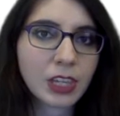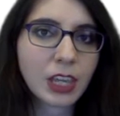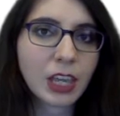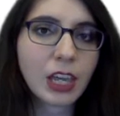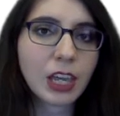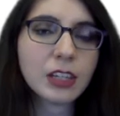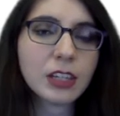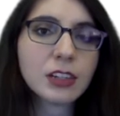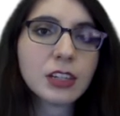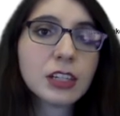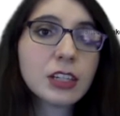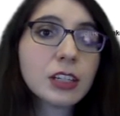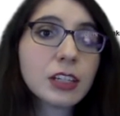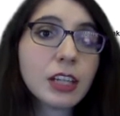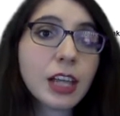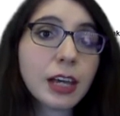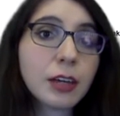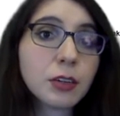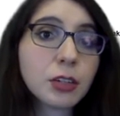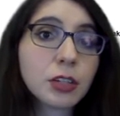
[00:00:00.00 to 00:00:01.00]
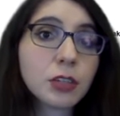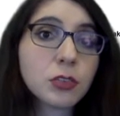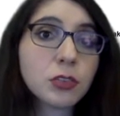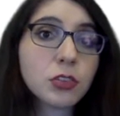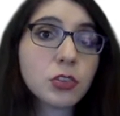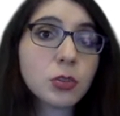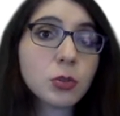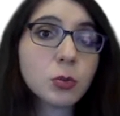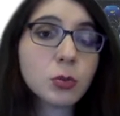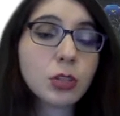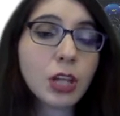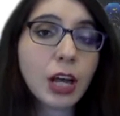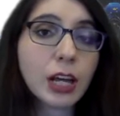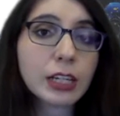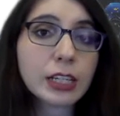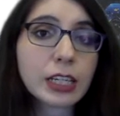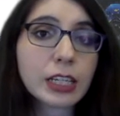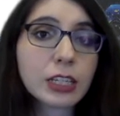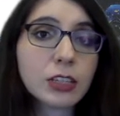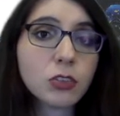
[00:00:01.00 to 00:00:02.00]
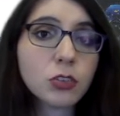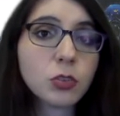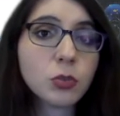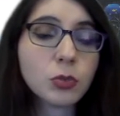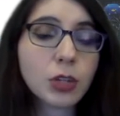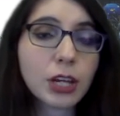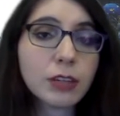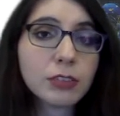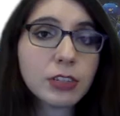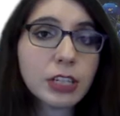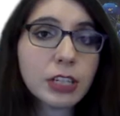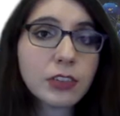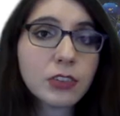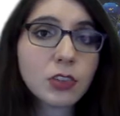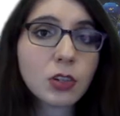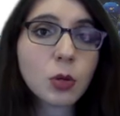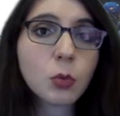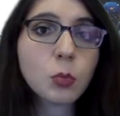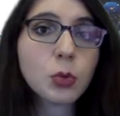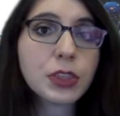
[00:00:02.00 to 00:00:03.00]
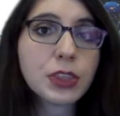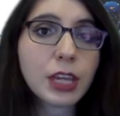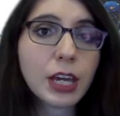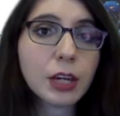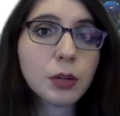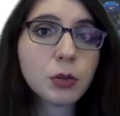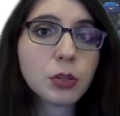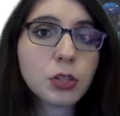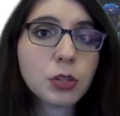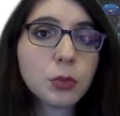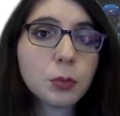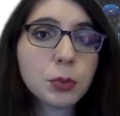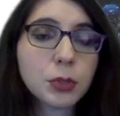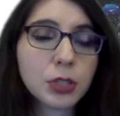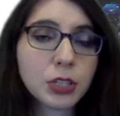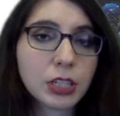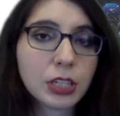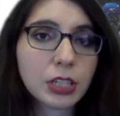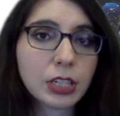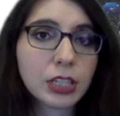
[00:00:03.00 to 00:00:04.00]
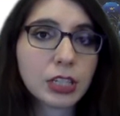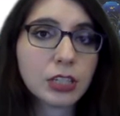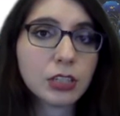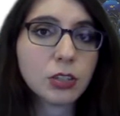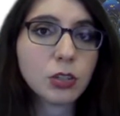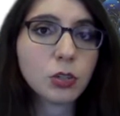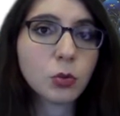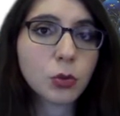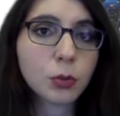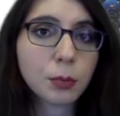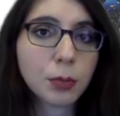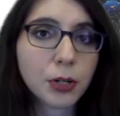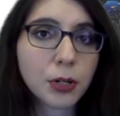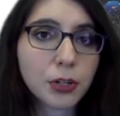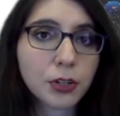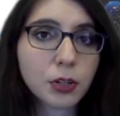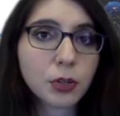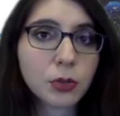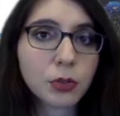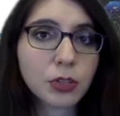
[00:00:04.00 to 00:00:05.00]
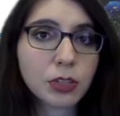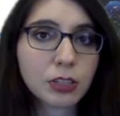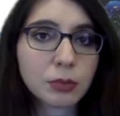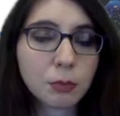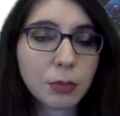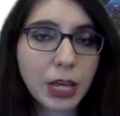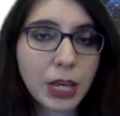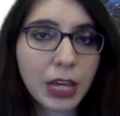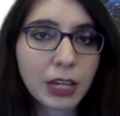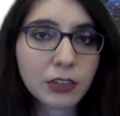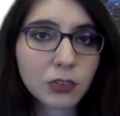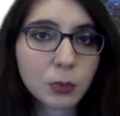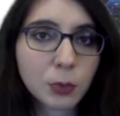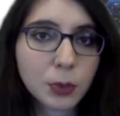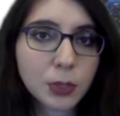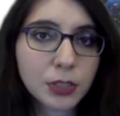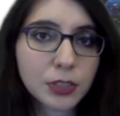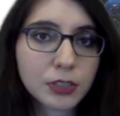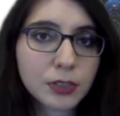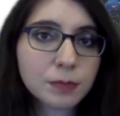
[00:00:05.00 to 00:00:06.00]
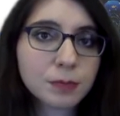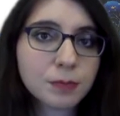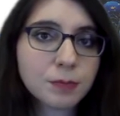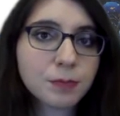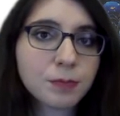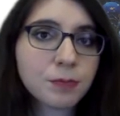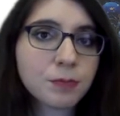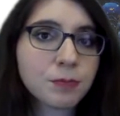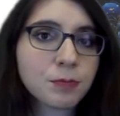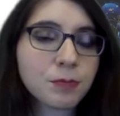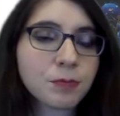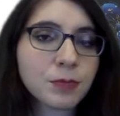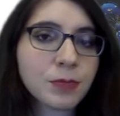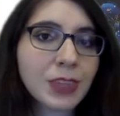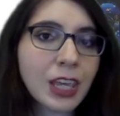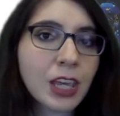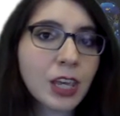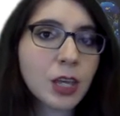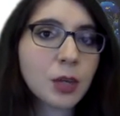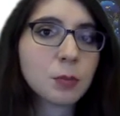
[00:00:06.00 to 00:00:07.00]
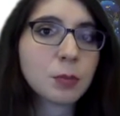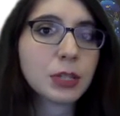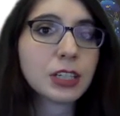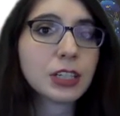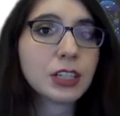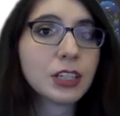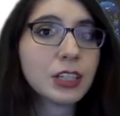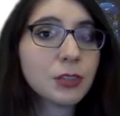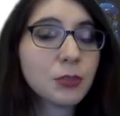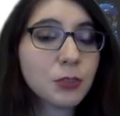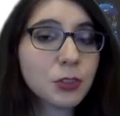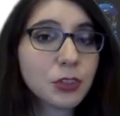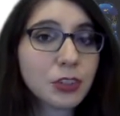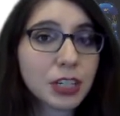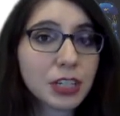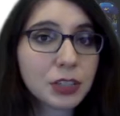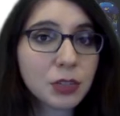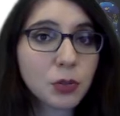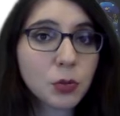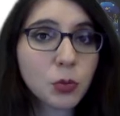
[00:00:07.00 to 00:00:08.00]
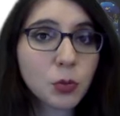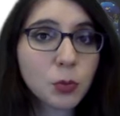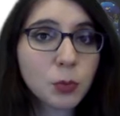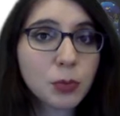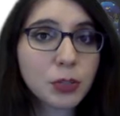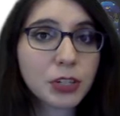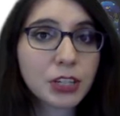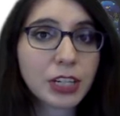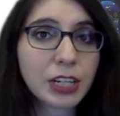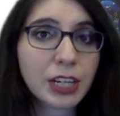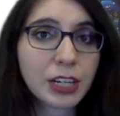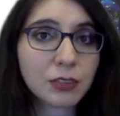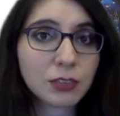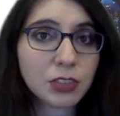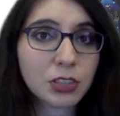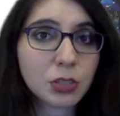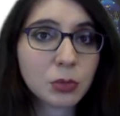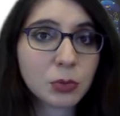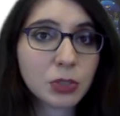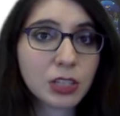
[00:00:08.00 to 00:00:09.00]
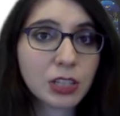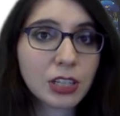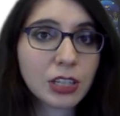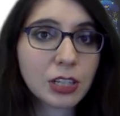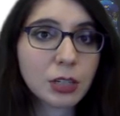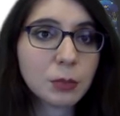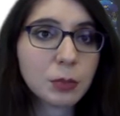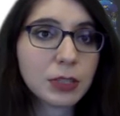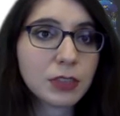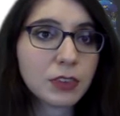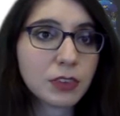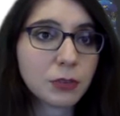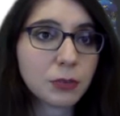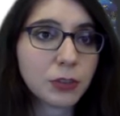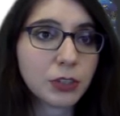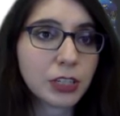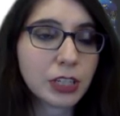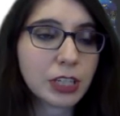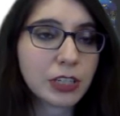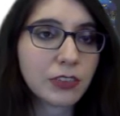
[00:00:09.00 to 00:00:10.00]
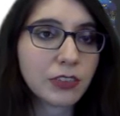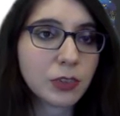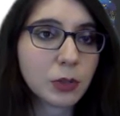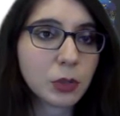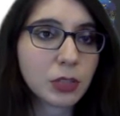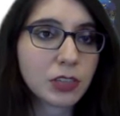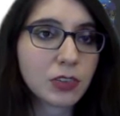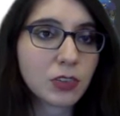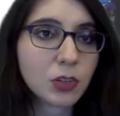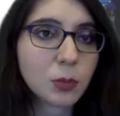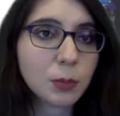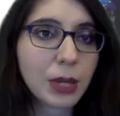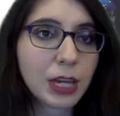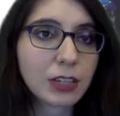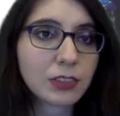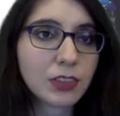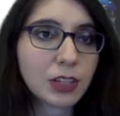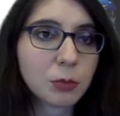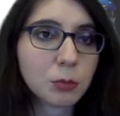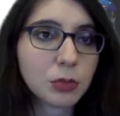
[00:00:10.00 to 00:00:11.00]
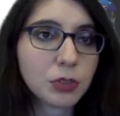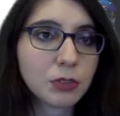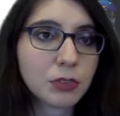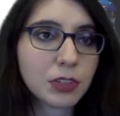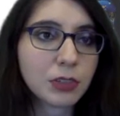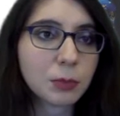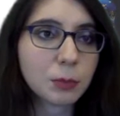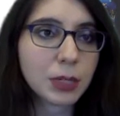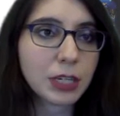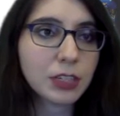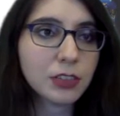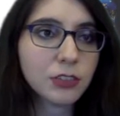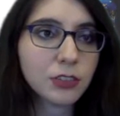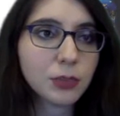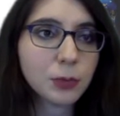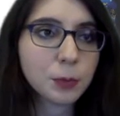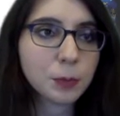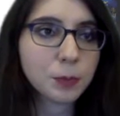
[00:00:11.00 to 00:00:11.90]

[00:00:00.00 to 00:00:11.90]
and it'll allow you to log into Novelist without you putting in your barcode and password. But if you're at home, you're going to have to do it a little bit differently. So let's go back to that previous page.